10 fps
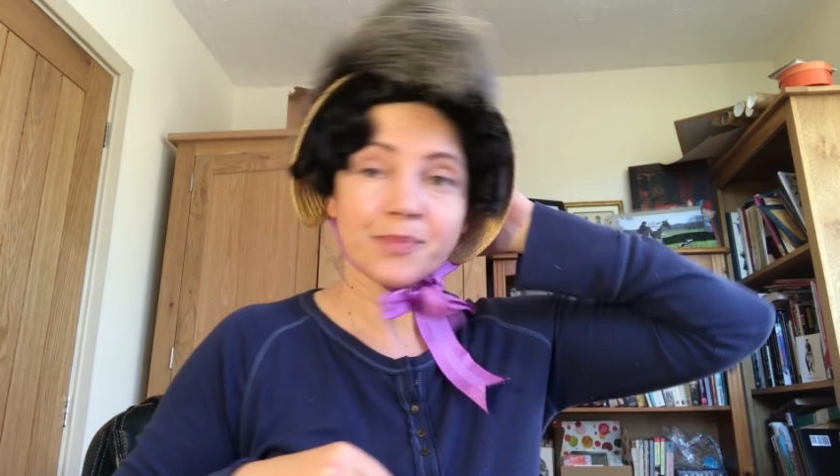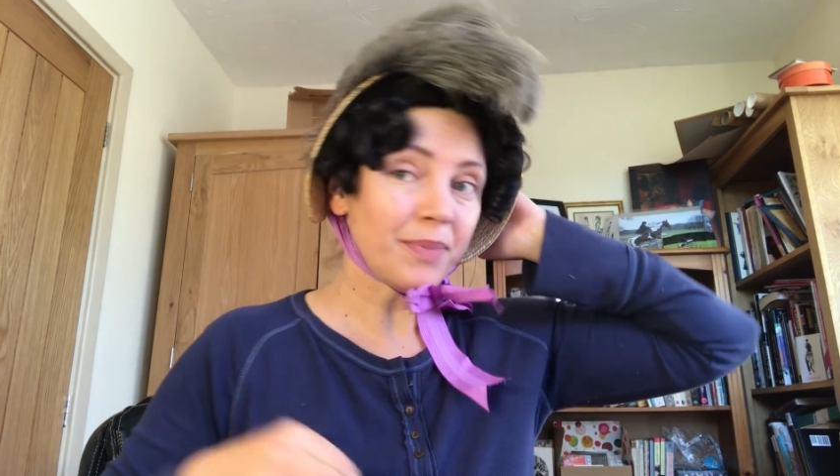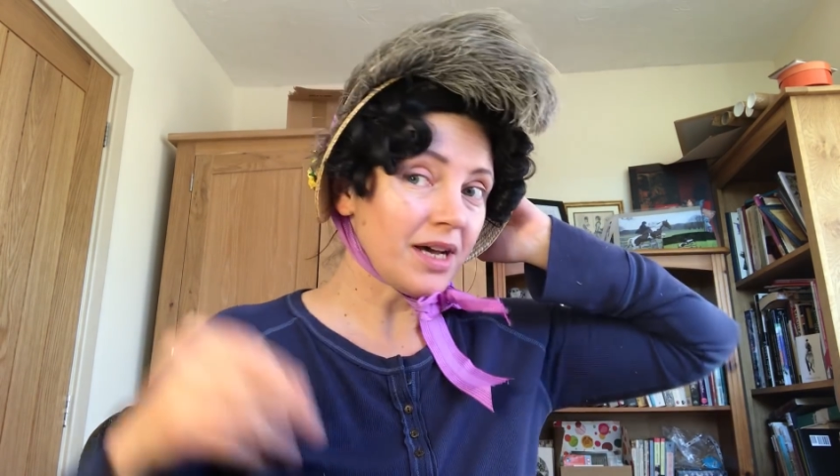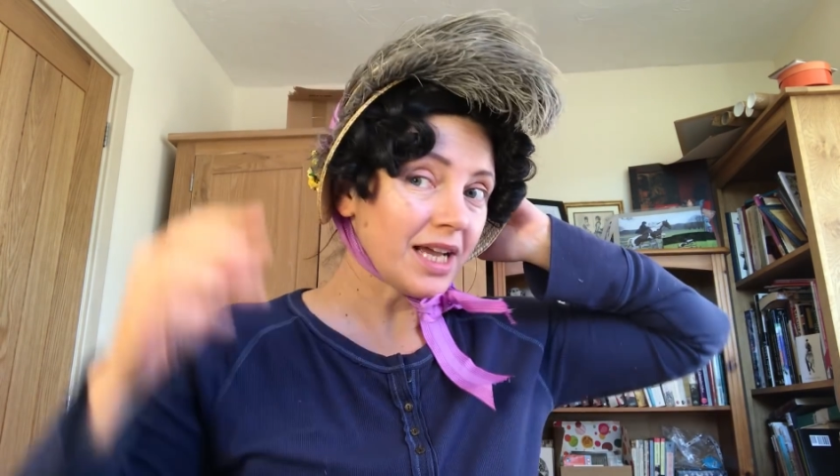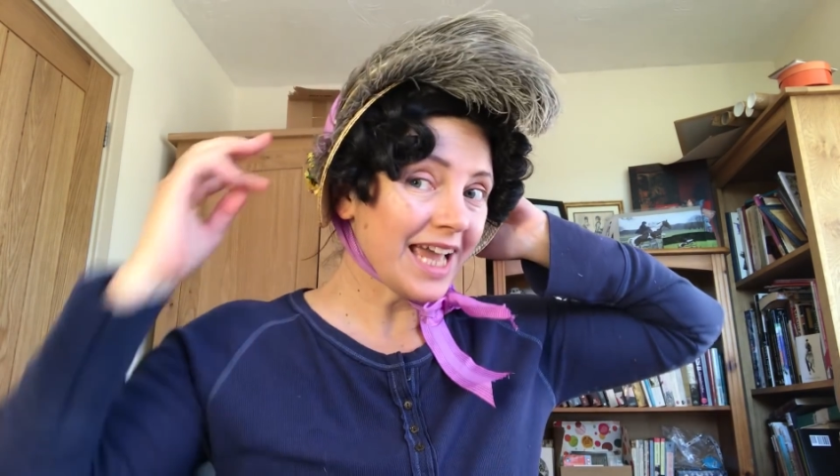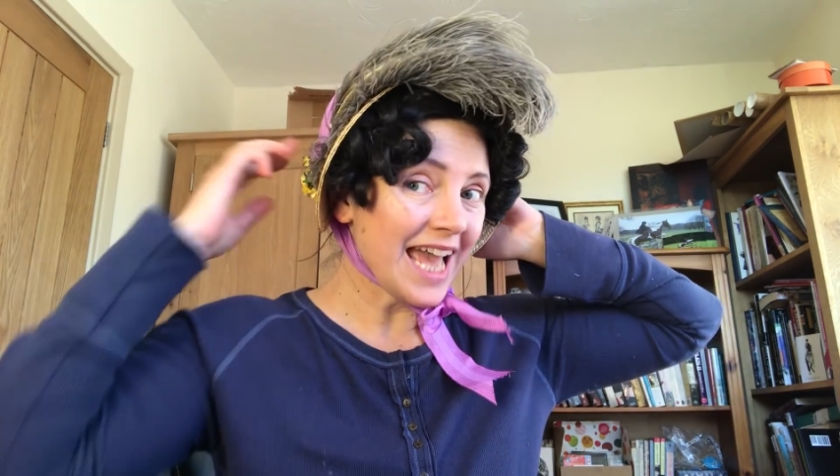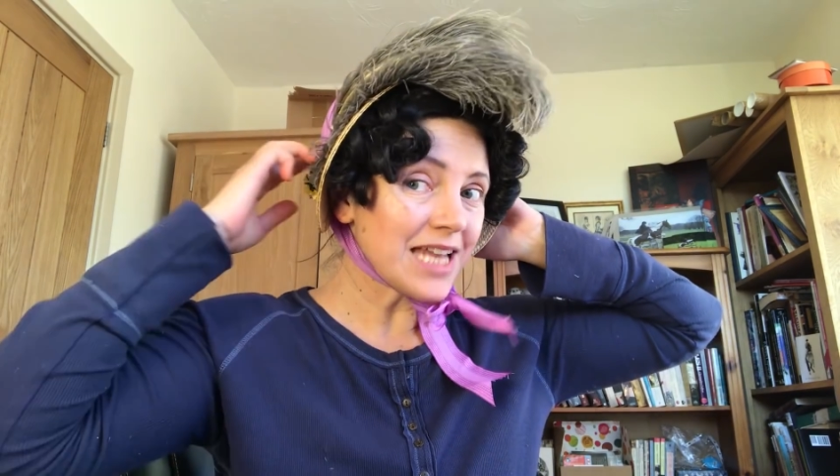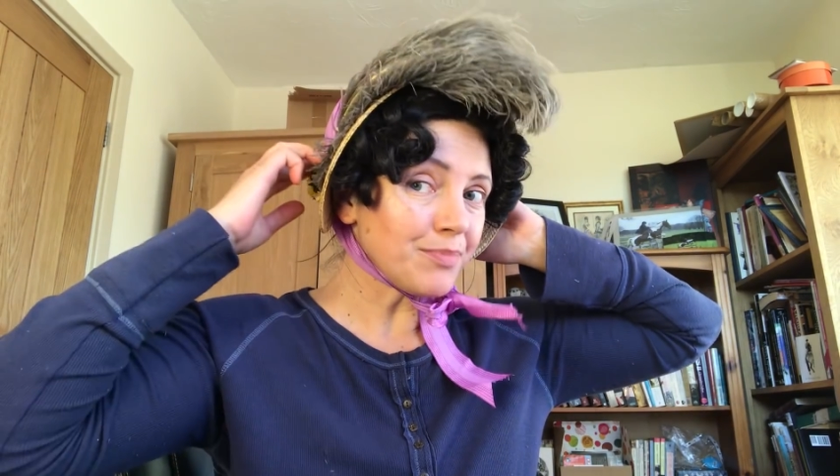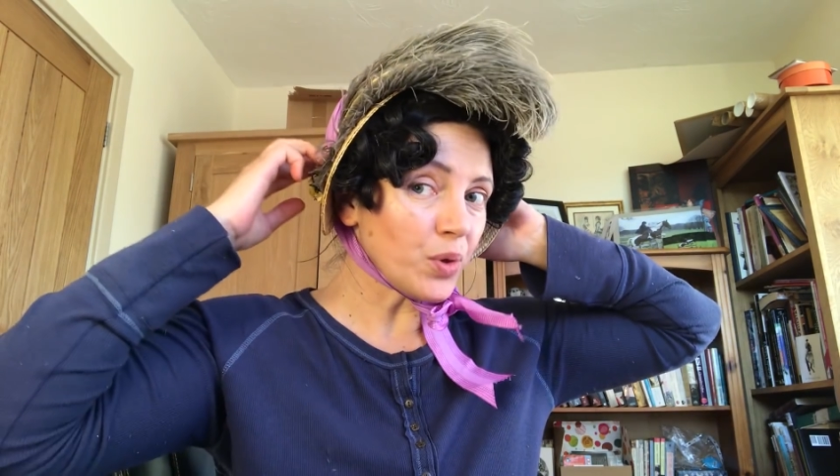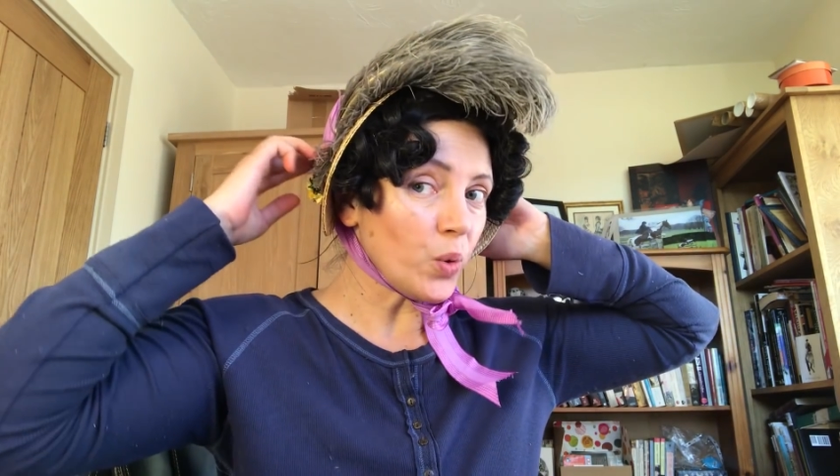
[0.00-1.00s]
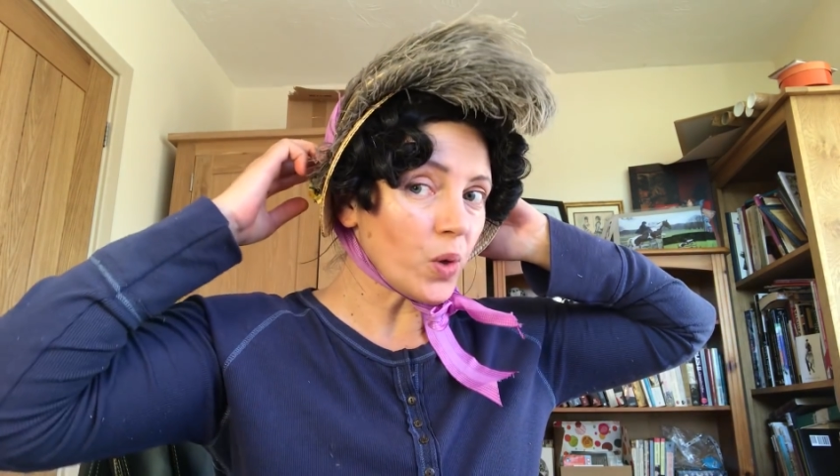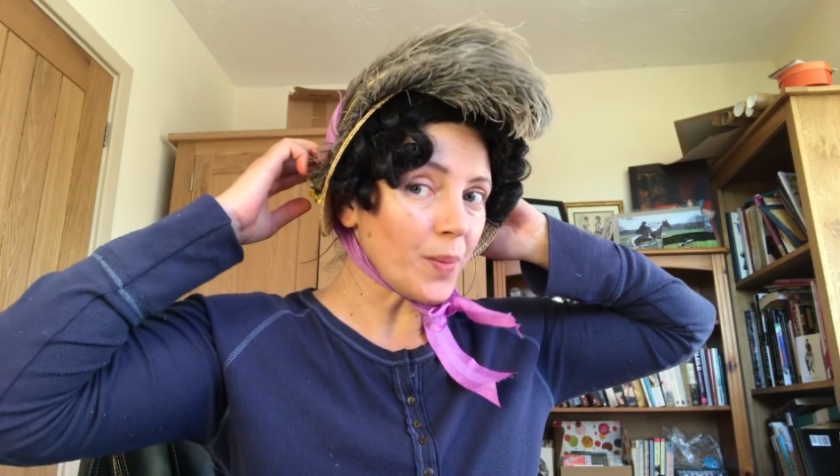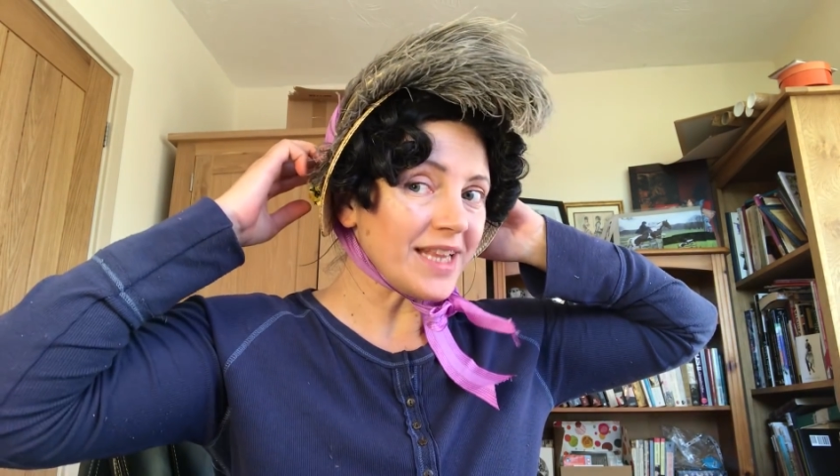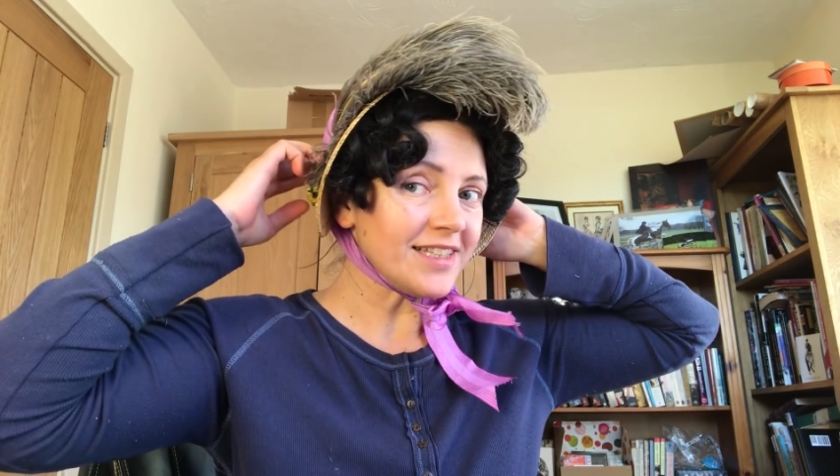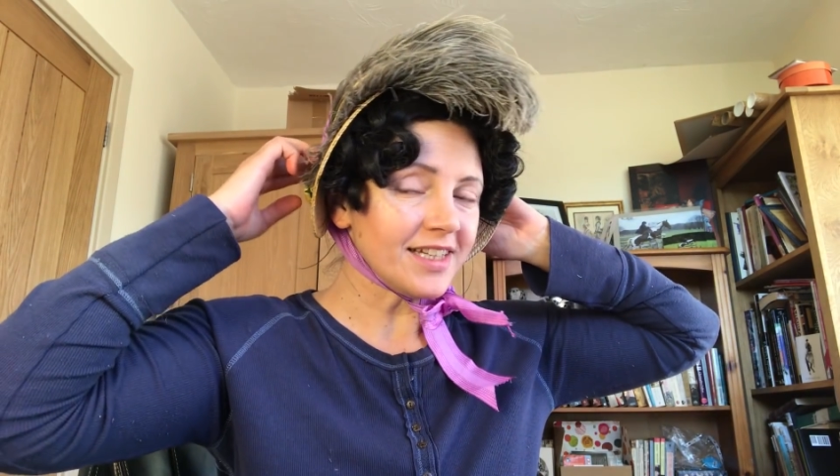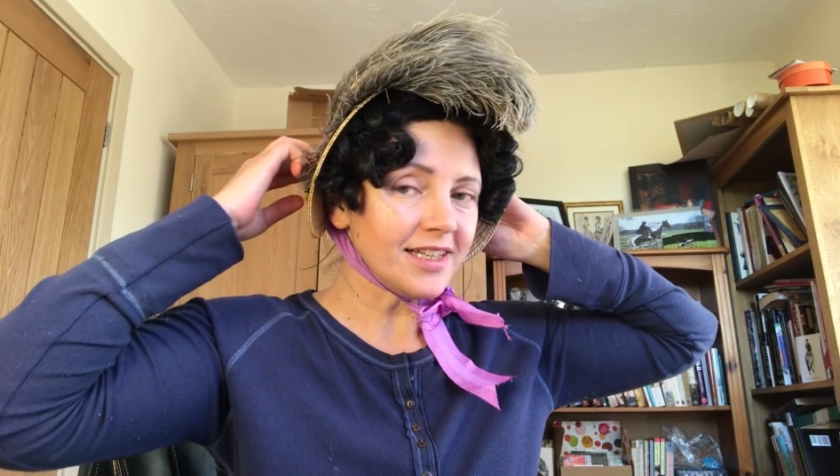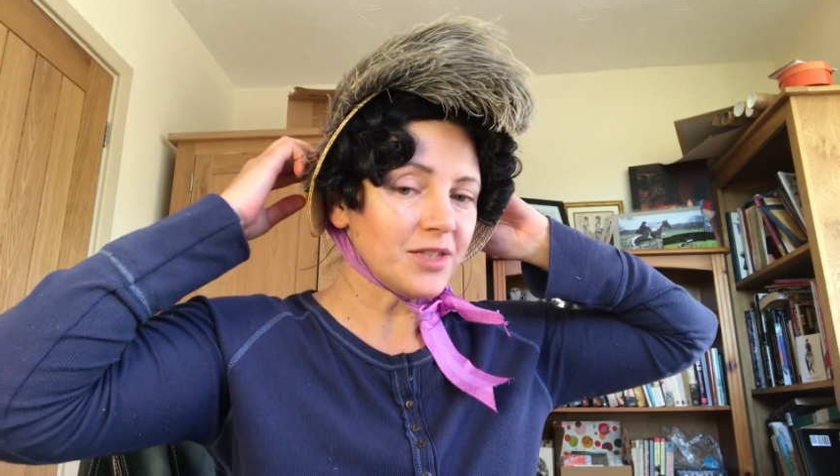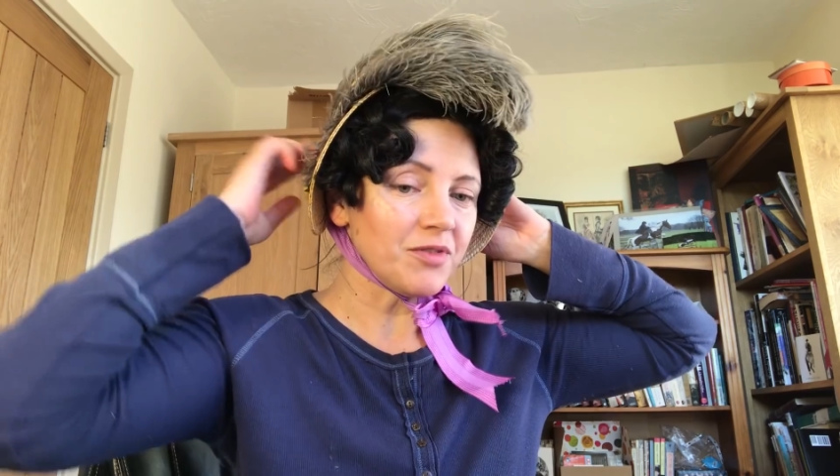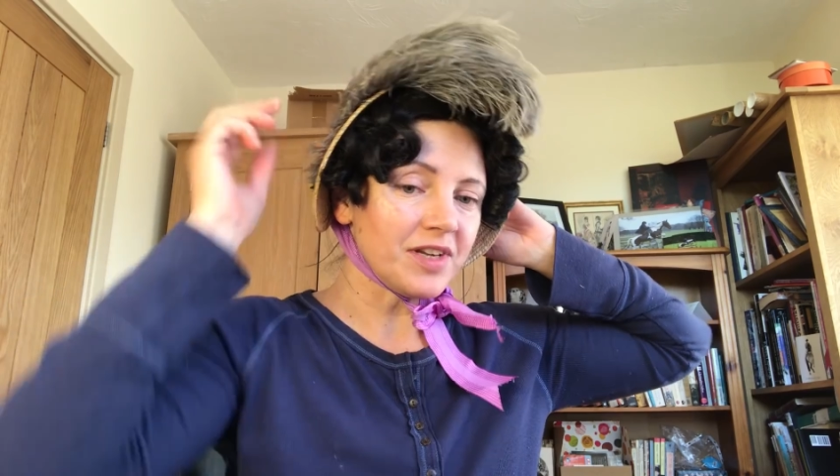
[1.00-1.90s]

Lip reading: but can be augmented with a